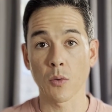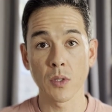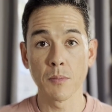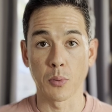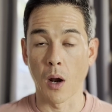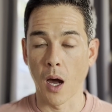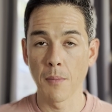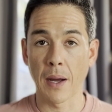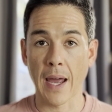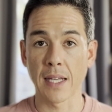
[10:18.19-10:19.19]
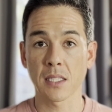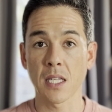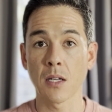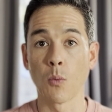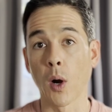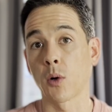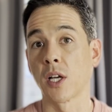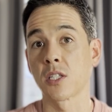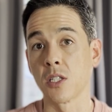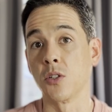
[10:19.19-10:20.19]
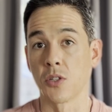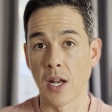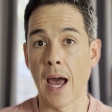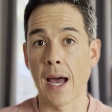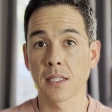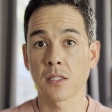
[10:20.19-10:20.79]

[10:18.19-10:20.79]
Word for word: really broad by asking what questions you should ask.